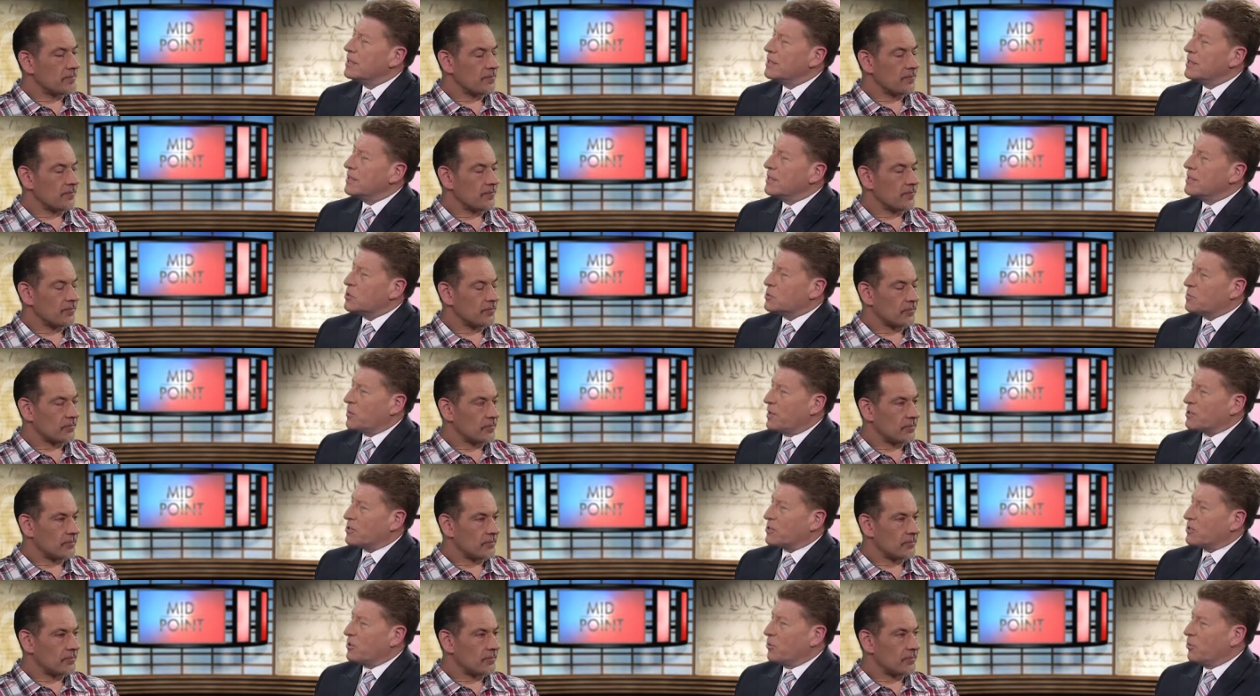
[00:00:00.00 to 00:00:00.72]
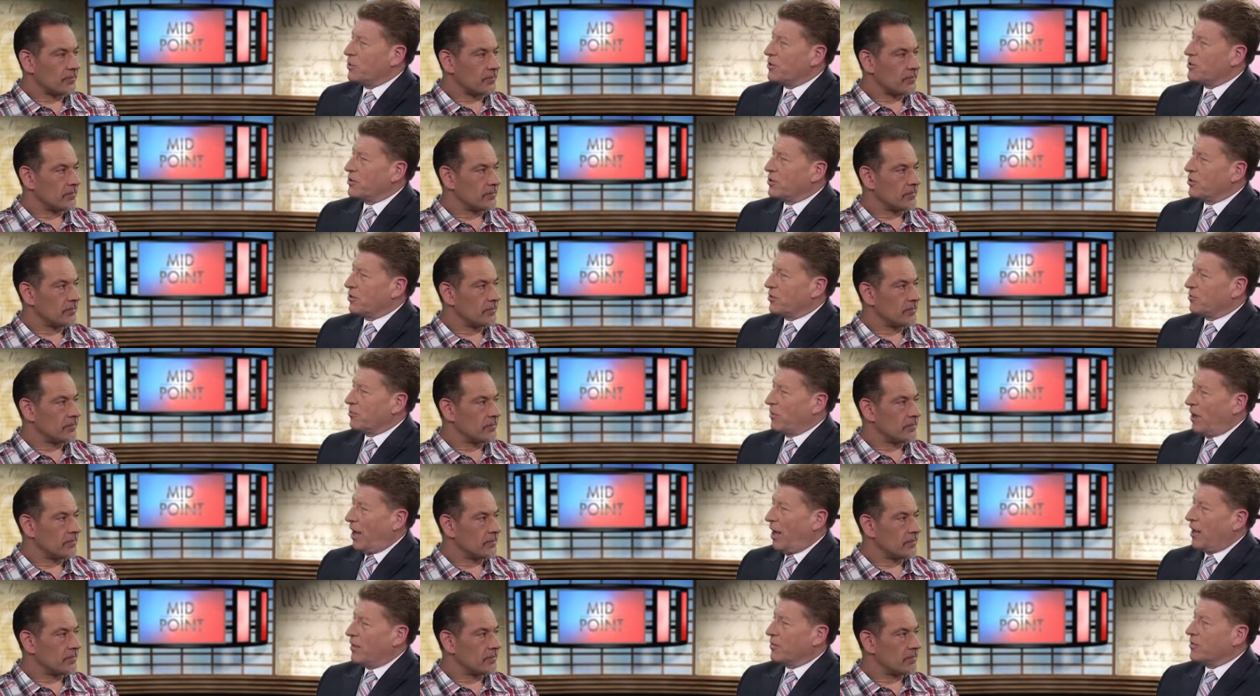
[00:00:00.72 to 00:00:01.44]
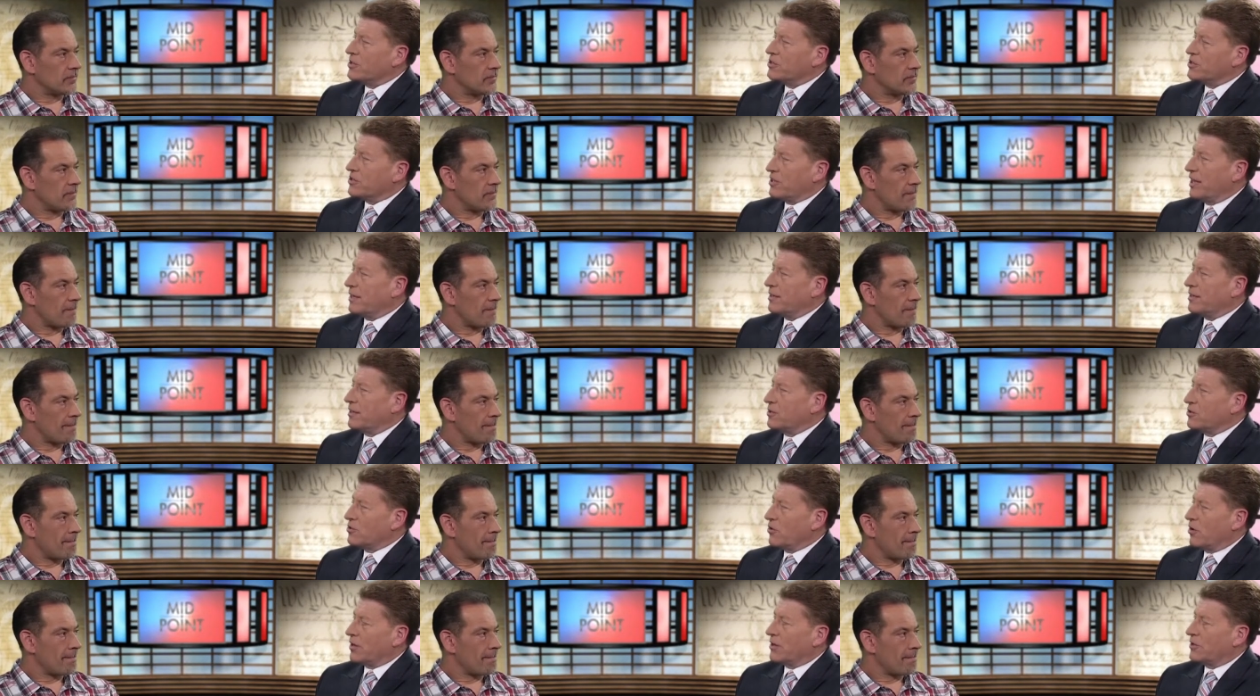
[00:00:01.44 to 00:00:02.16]
Speaker 1: especially when you're on the set
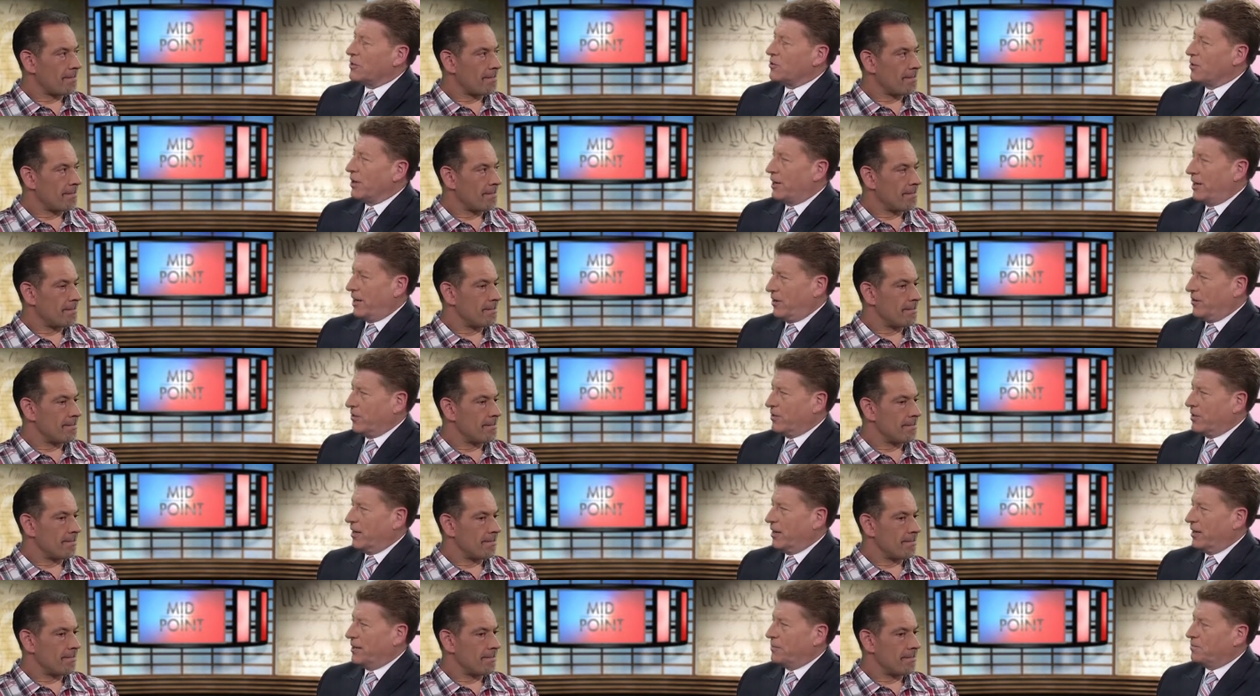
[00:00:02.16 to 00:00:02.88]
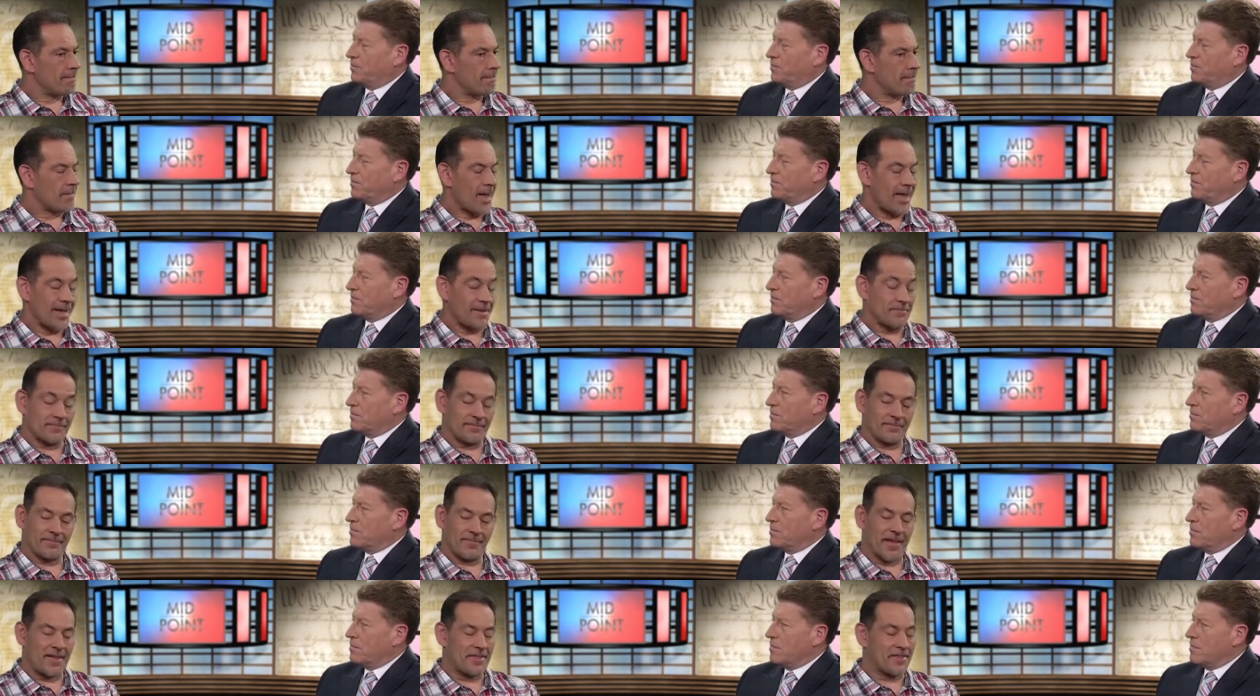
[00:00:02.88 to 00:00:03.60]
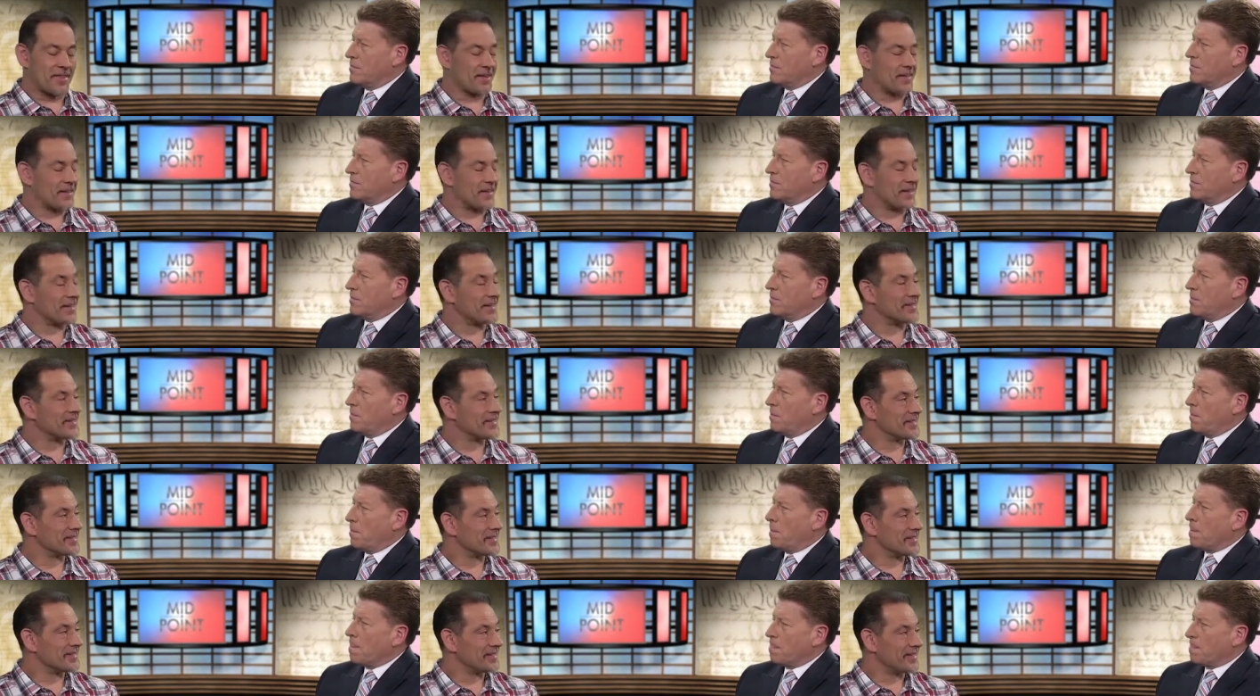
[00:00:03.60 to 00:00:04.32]
and talking to a hair guy?
Speaker 2: I, I think it
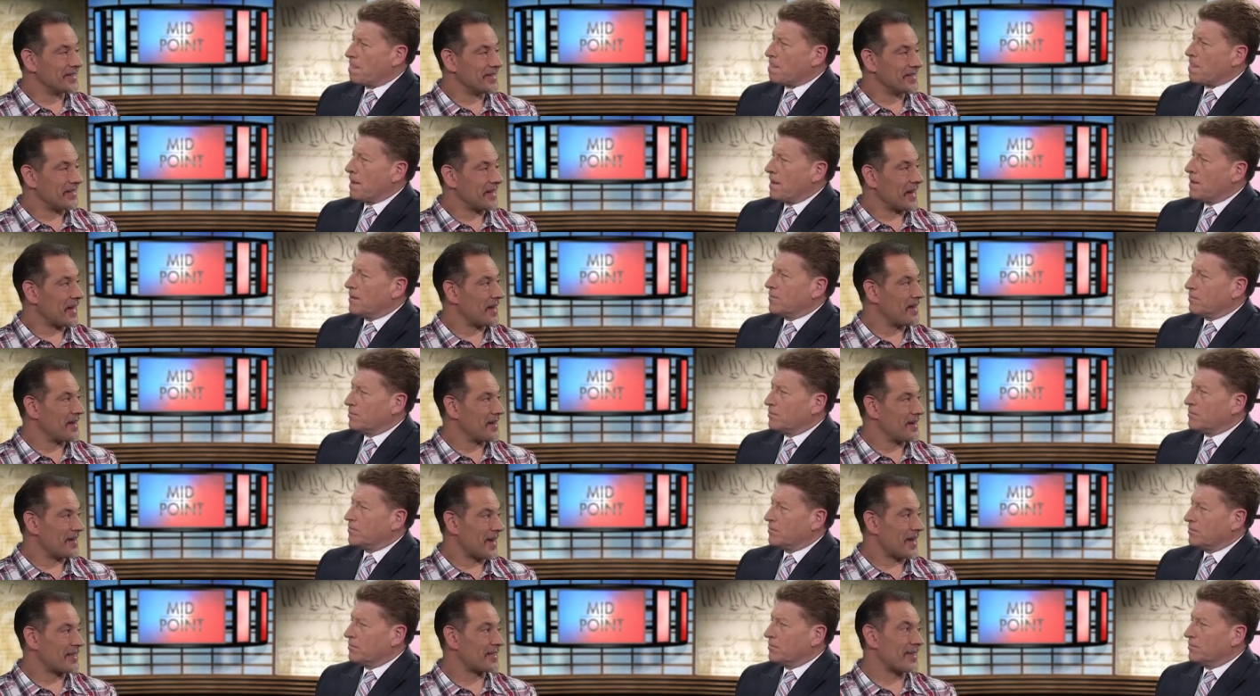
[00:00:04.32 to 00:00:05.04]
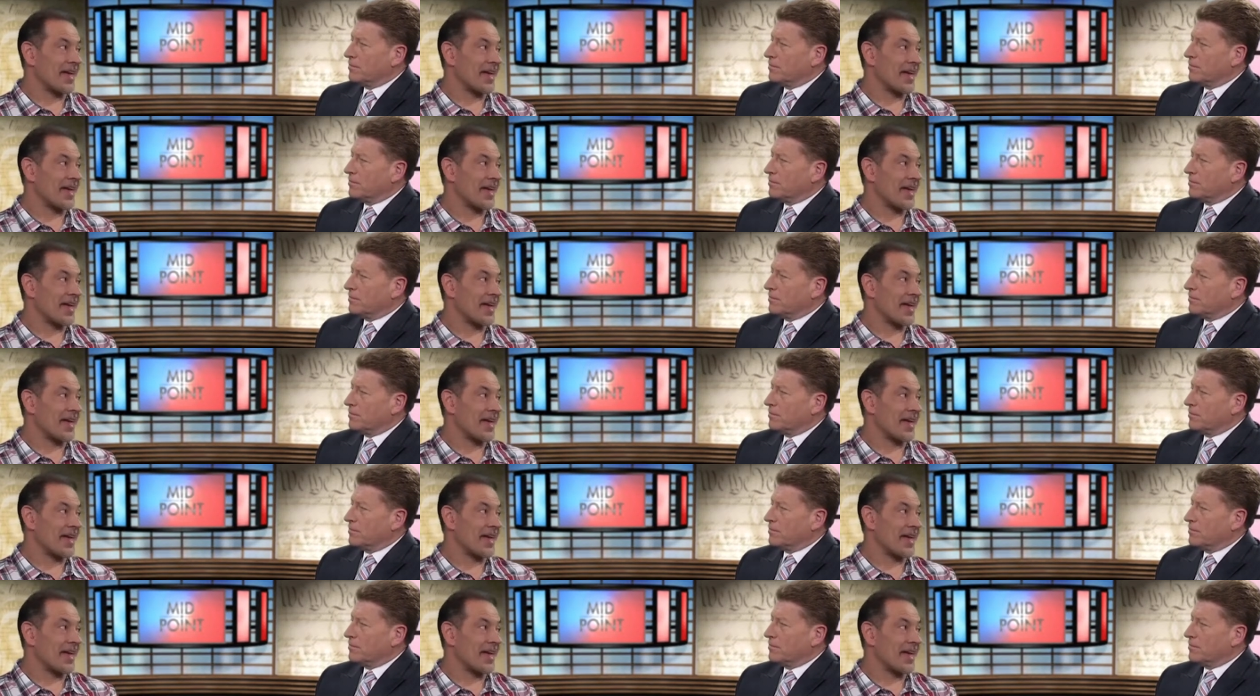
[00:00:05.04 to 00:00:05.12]
is. I, th